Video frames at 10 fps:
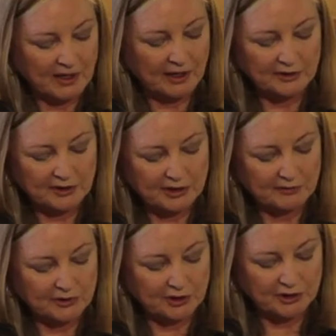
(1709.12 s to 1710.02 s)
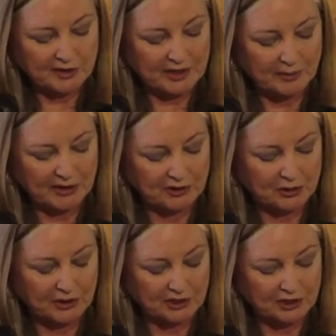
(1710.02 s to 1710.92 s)
Hundreds of churches have been
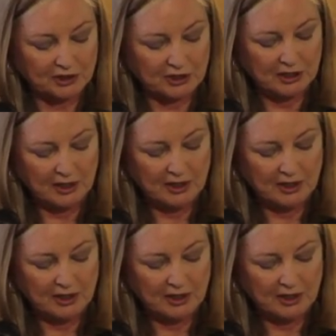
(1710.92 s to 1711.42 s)
torched.